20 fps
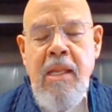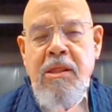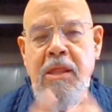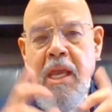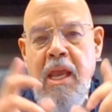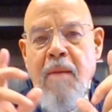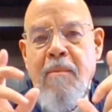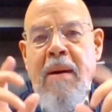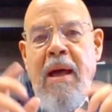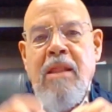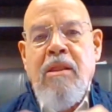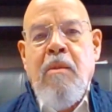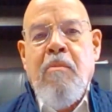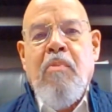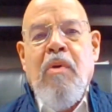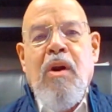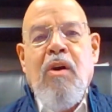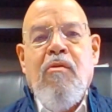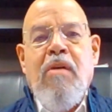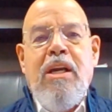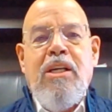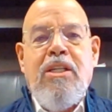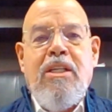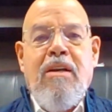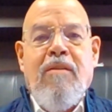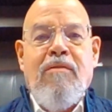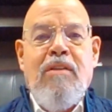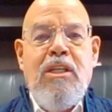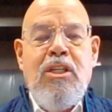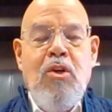Think about the progression
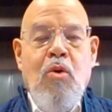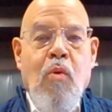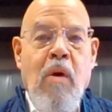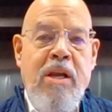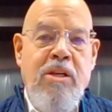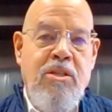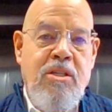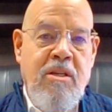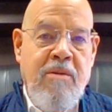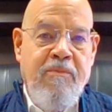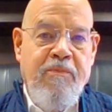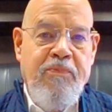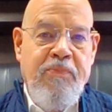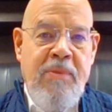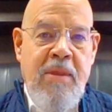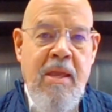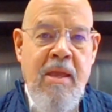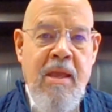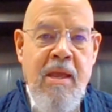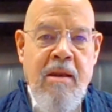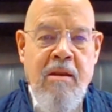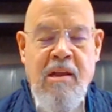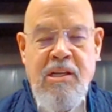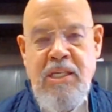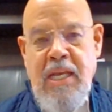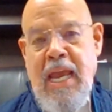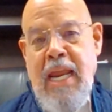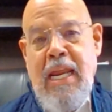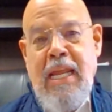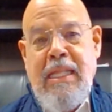of this question.
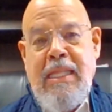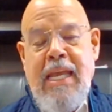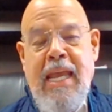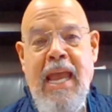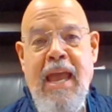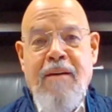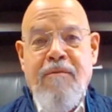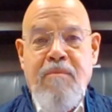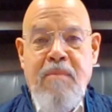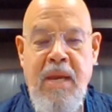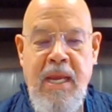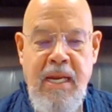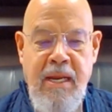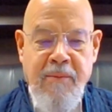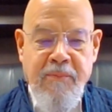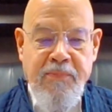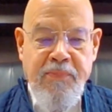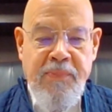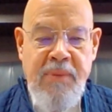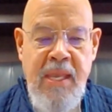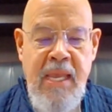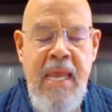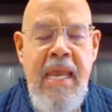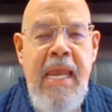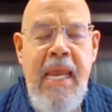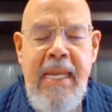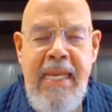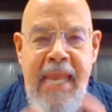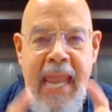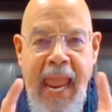Does anything have meaning?
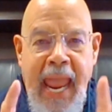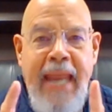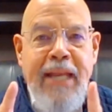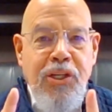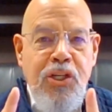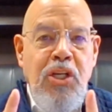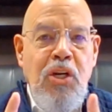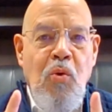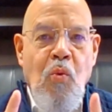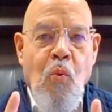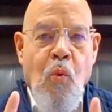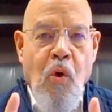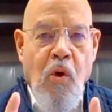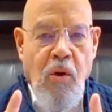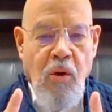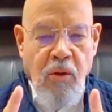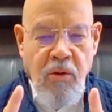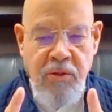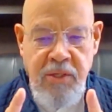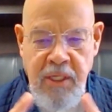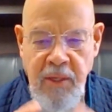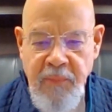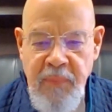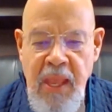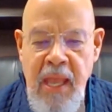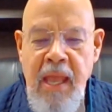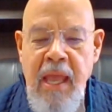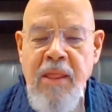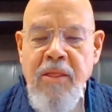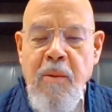In the ancient world,
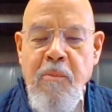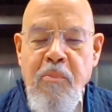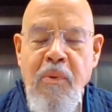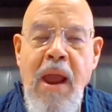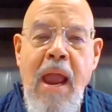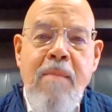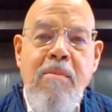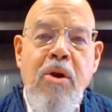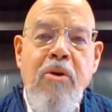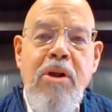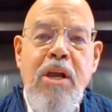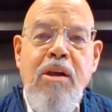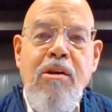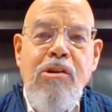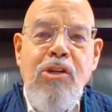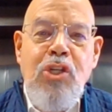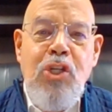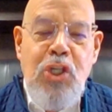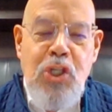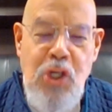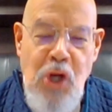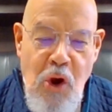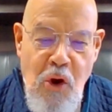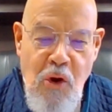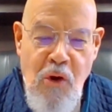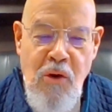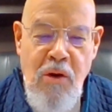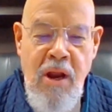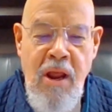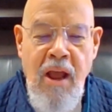the primary
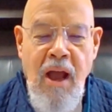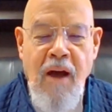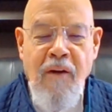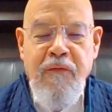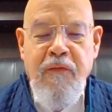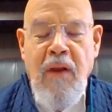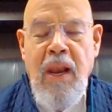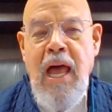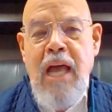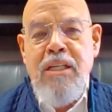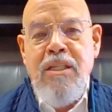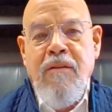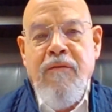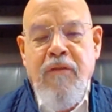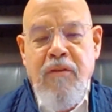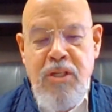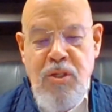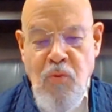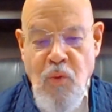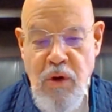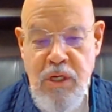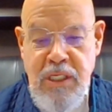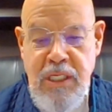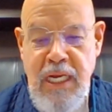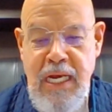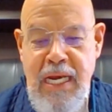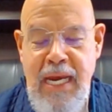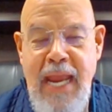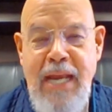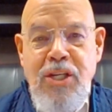concern of philosophers was the
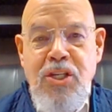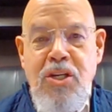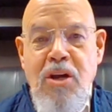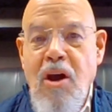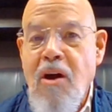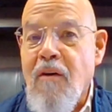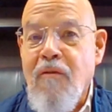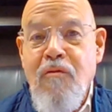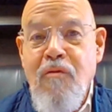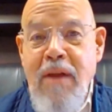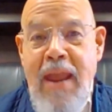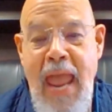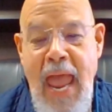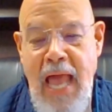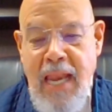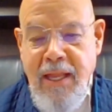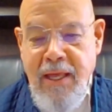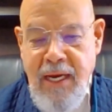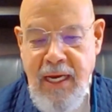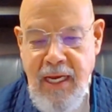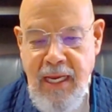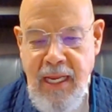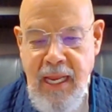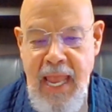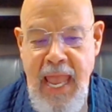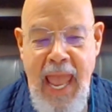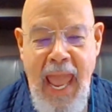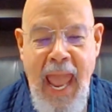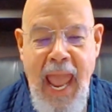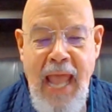nature of reality
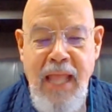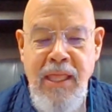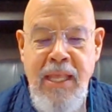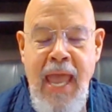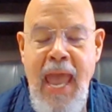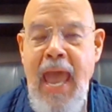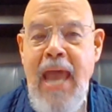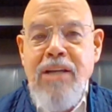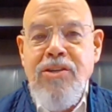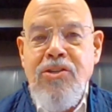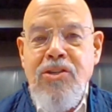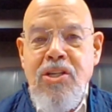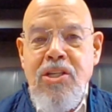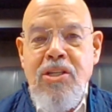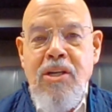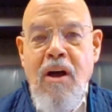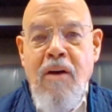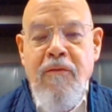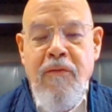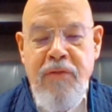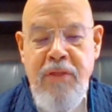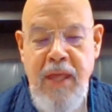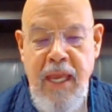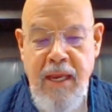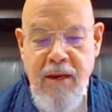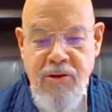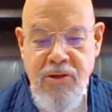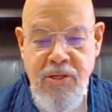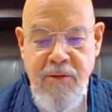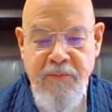and the essence of
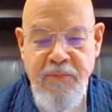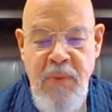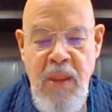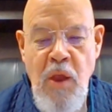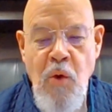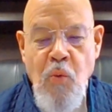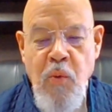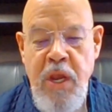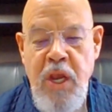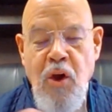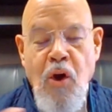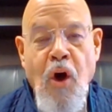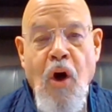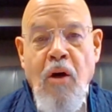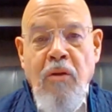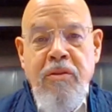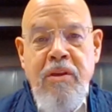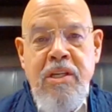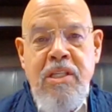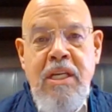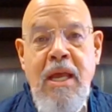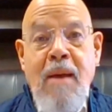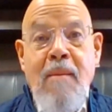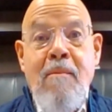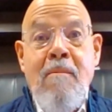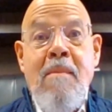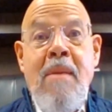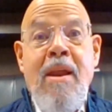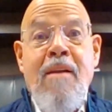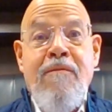things. We call this
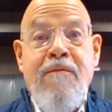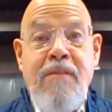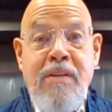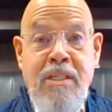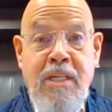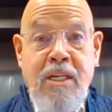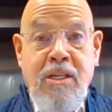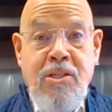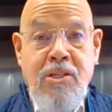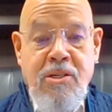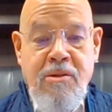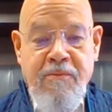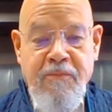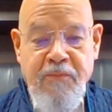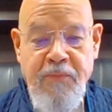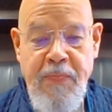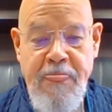metaphysics.